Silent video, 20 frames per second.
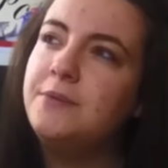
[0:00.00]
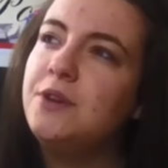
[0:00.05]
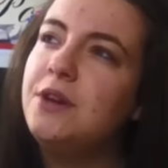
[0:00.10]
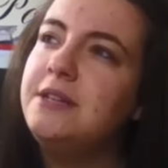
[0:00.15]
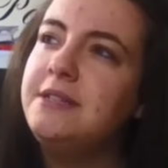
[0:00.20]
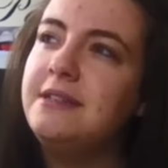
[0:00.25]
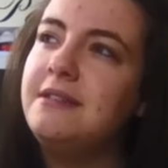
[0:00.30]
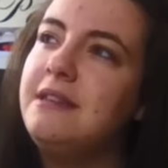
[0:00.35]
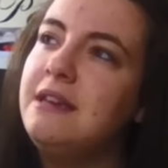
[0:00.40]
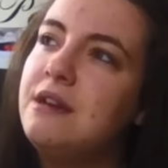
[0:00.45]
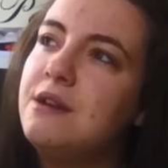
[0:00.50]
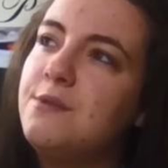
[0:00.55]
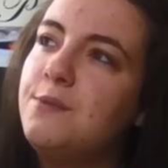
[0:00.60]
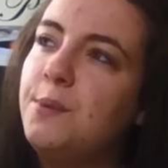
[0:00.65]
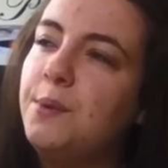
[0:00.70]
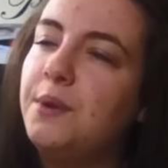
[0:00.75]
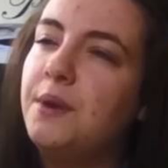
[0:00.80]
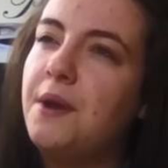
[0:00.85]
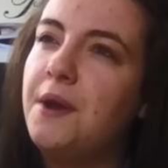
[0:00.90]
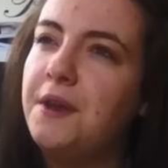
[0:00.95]
trying to think
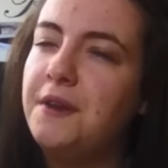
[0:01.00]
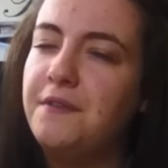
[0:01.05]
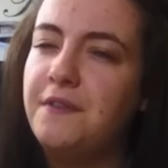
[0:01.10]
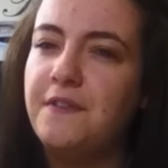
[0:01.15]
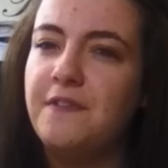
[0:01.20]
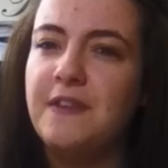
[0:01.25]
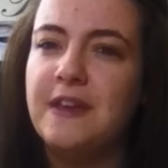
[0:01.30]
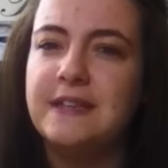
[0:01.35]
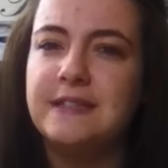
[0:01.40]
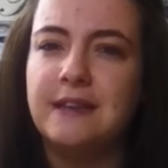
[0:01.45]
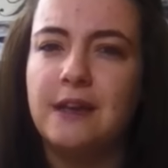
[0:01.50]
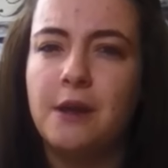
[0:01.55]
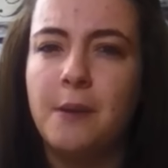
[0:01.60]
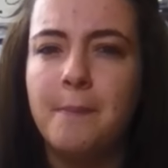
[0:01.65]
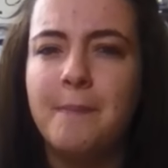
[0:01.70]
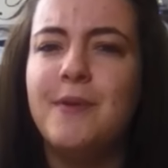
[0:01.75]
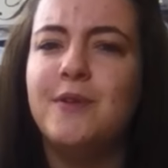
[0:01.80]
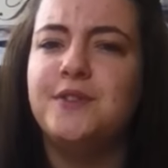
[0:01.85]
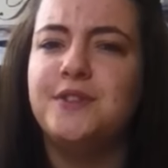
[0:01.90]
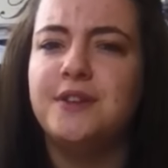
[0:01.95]
of what kind of, if there's like
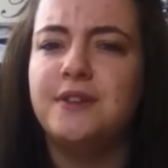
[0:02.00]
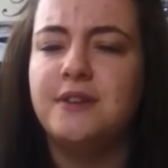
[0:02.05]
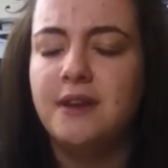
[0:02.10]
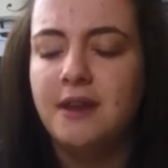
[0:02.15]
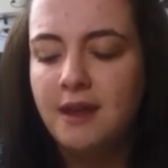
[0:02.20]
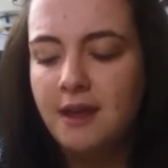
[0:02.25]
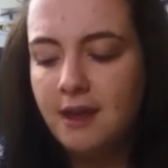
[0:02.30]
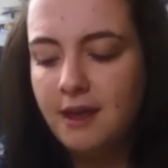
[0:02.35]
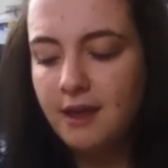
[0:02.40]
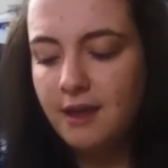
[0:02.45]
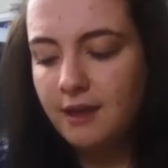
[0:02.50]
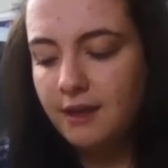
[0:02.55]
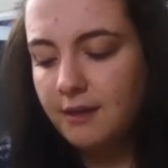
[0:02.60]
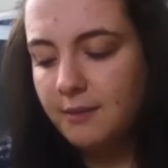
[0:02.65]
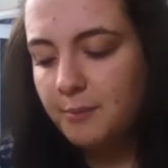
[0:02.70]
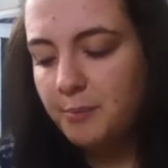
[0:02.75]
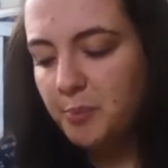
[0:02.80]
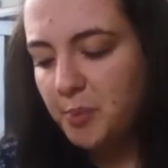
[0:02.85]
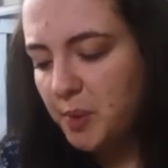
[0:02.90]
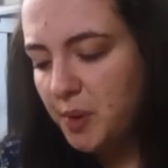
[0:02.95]
a modern
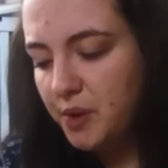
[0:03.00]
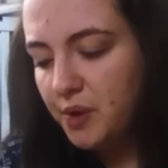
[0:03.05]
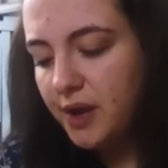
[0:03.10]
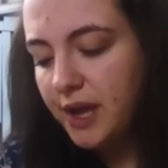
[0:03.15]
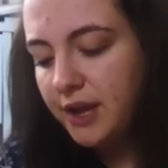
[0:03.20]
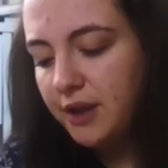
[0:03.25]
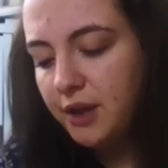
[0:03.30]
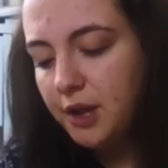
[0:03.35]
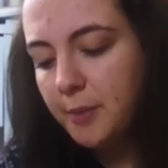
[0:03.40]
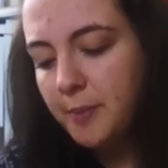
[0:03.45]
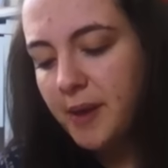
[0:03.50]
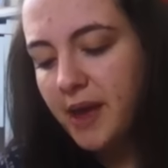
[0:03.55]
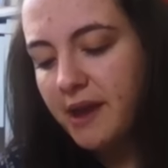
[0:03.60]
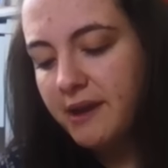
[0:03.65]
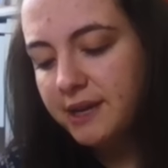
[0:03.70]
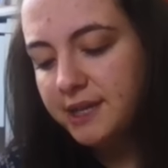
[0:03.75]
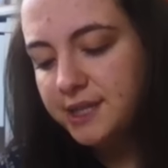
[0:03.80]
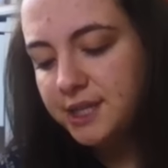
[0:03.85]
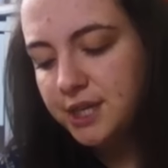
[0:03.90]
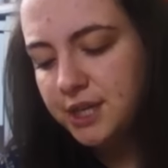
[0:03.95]
book I could
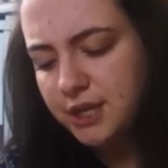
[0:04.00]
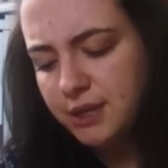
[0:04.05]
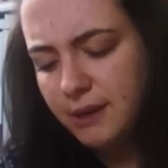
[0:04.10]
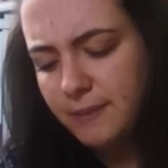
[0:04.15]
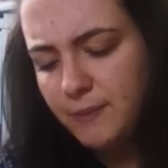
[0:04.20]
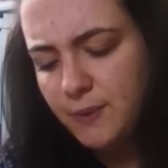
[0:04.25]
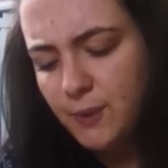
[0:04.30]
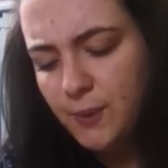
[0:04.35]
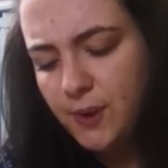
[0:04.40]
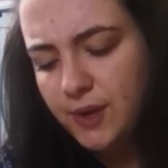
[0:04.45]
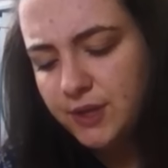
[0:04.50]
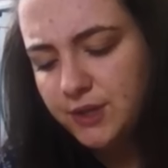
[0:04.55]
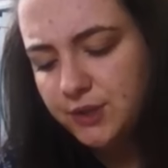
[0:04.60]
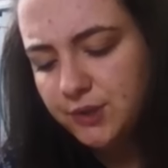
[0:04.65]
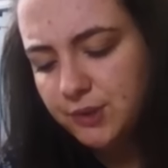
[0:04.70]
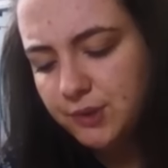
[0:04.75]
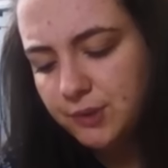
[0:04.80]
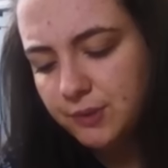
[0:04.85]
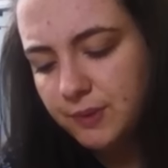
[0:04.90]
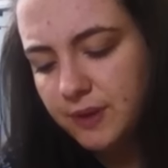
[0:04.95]
compare it to. I'm not quite
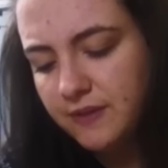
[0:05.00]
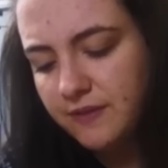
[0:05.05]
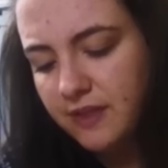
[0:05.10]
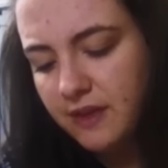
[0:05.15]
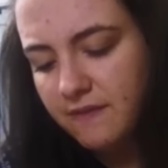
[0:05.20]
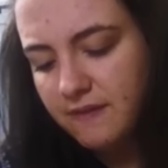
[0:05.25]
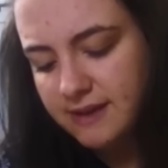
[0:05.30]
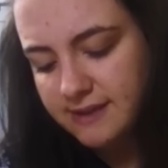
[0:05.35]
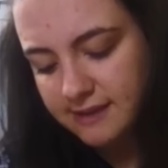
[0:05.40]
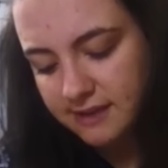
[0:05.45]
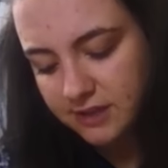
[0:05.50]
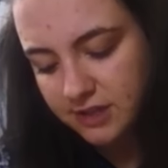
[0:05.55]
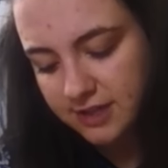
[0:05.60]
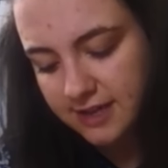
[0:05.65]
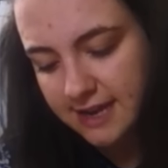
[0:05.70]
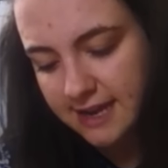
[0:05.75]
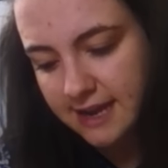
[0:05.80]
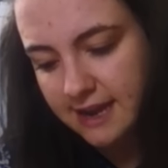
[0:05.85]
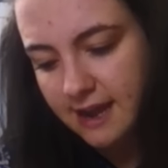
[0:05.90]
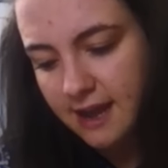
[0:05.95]
sure if there is
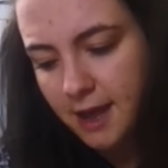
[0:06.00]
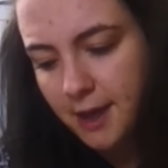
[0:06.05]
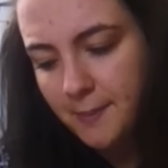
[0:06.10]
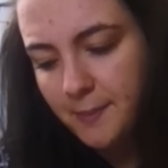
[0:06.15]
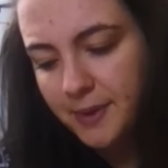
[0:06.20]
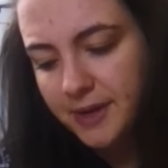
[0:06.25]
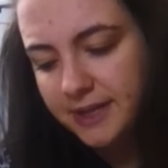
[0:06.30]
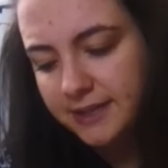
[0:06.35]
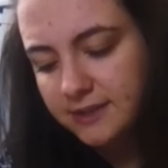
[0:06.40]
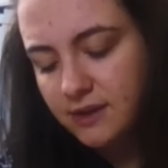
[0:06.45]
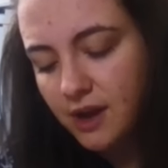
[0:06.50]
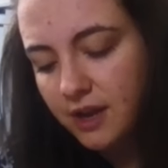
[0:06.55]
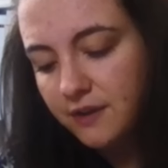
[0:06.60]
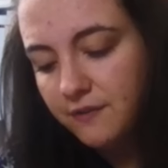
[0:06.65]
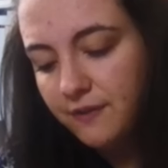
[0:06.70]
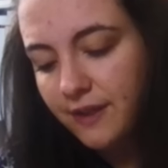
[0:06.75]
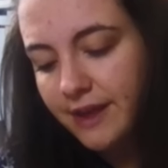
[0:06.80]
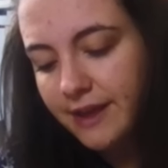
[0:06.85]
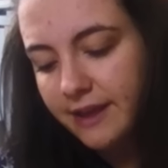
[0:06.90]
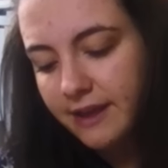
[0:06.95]
actually, but it's kind
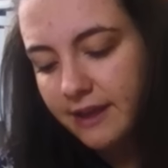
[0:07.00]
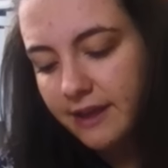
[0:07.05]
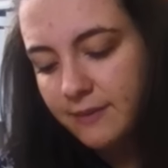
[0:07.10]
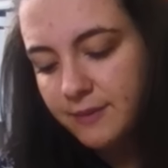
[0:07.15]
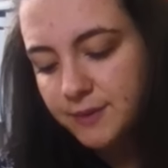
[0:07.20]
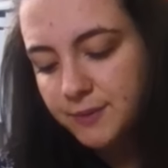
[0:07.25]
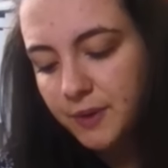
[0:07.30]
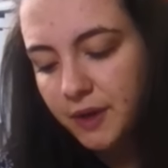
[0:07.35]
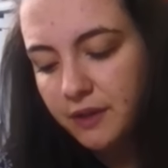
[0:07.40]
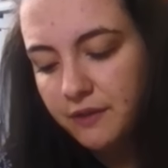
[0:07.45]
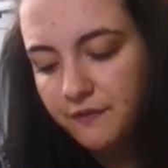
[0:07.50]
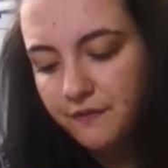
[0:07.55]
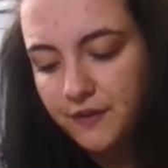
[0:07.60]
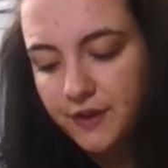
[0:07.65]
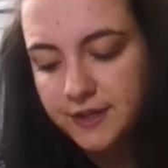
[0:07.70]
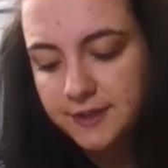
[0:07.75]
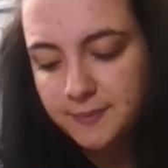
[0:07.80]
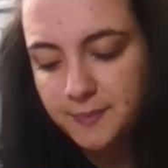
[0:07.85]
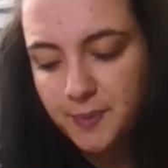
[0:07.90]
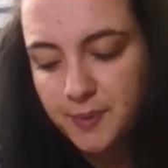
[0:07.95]
of like, it was one of the
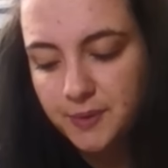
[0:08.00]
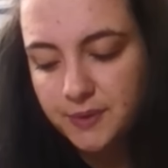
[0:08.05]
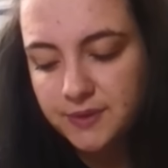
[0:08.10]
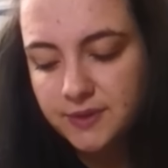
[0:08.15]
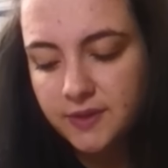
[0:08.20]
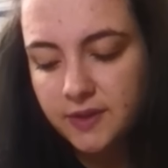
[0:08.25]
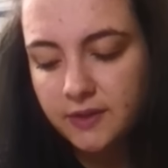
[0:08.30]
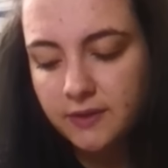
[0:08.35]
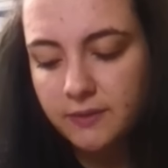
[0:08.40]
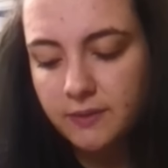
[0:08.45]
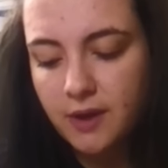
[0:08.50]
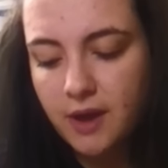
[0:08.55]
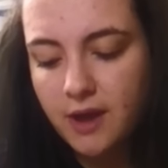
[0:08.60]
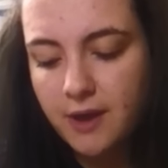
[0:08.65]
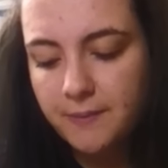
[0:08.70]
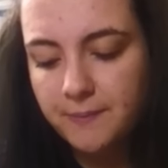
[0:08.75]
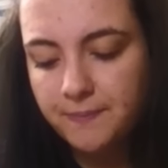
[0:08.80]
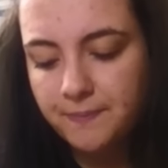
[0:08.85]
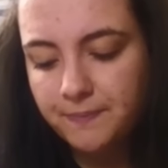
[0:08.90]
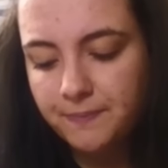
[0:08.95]
first books that
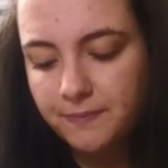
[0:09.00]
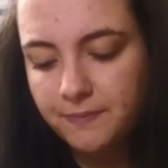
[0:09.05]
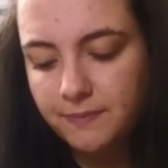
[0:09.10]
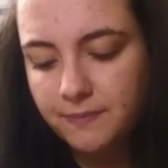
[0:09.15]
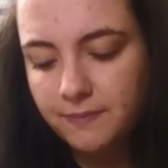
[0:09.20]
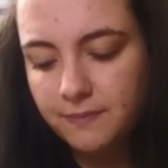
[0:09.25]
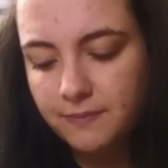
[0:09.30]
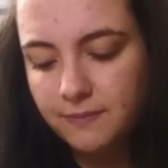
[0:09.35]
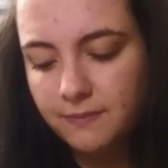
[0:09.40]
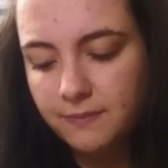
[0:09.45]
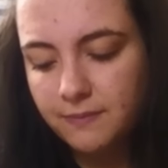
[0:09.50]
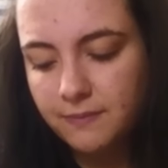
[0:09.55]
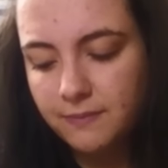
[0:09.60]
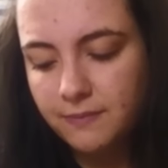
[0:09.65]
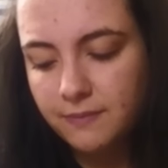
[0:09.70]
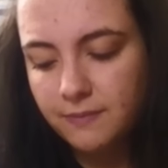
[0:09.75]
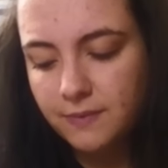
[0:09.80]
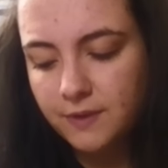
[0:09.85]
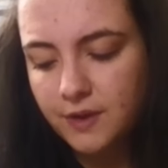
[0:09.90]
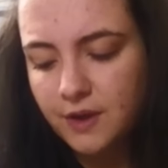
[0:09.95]

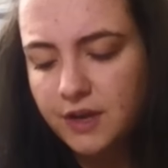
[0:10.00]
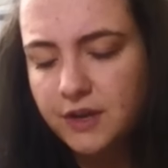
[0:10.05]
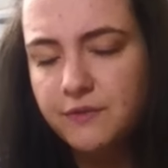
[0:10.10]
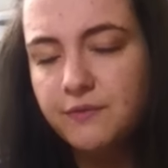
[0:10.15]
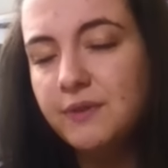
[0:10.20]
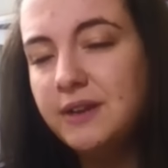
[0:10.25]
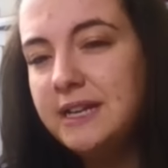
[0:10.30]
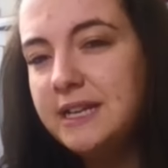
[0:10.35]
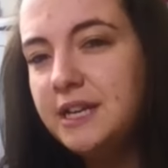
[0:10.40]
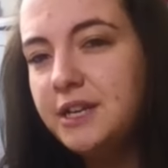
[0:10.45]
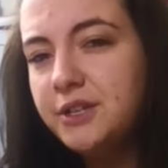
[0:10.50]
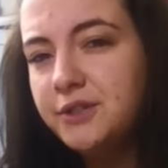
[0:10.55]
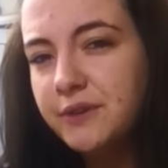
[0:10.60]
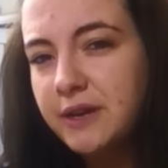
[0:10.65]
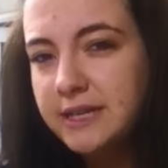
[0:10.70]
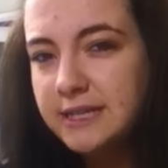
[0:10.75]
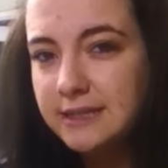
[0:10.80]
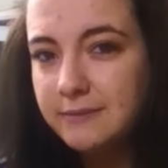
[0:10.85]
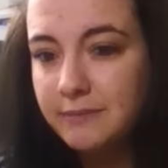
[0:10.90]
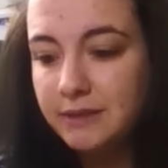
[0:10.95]
kind of really
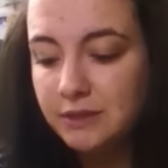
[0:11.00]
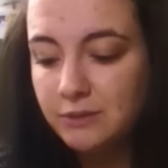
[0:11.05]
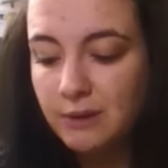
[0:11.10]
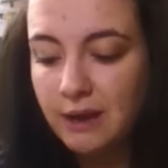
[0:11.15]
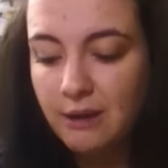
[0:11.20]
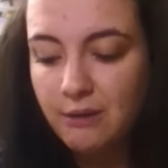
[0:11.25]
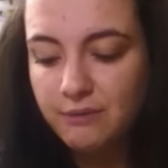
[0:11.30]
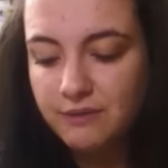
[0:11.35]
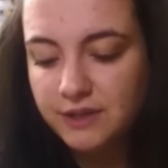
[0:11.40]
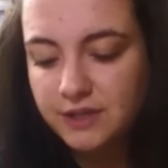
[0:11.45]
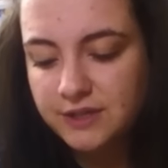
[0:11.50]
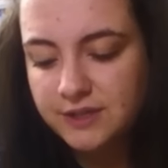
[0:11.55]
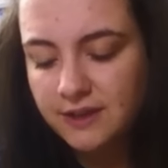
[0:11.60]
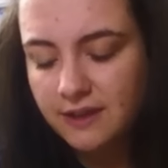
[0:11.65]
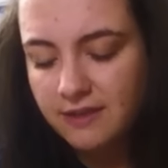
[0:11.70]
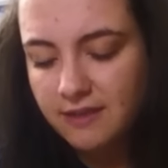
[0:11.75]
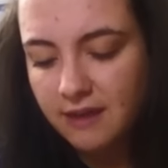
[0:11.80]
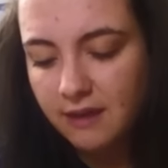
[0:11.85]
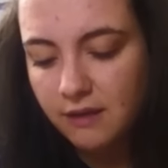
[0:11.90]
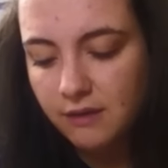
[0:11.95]
addressed mental health issues,
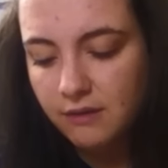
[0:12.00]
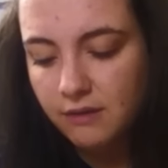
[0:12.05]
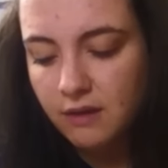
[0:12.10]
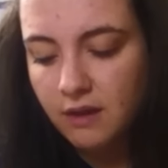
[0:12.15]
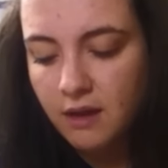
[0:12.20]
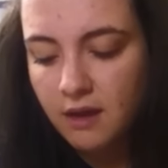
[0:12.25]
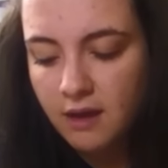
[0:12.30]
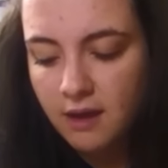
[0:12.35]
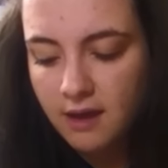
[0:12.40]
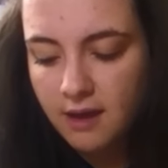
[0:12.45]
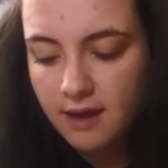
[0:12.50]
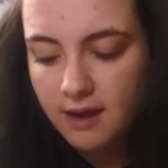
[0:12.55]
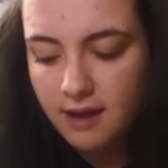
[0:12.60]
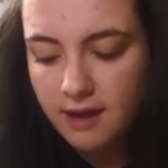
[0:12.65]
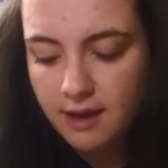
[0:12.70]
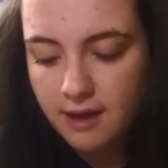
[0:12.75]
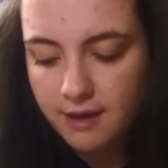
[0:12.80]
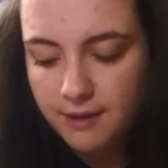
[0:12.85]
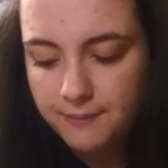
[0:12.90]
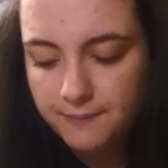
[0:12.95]
I think.
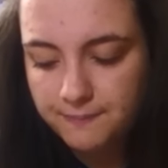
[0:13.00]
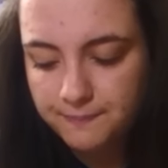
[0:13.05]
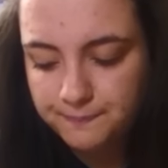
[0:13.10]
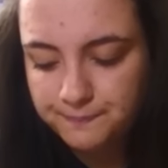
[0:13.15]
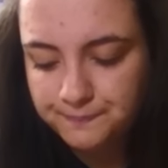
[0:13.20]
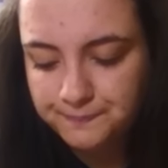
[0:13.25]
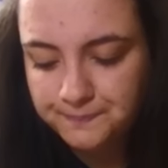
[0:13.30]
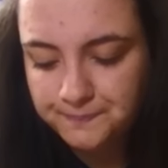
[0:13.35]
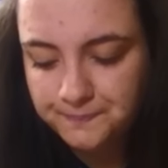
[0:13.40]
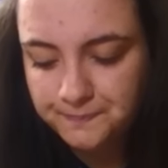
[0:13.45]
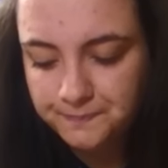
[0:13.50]
And